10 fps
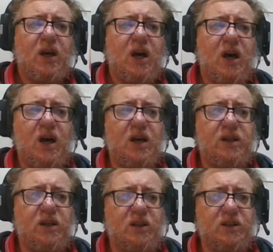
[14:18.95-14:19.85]

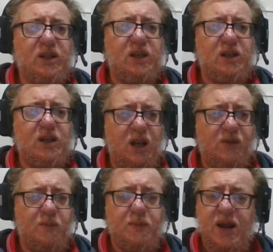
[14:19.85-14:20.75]
You got the
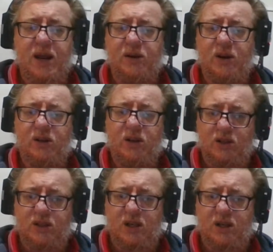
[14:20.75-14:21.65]
11-man. You got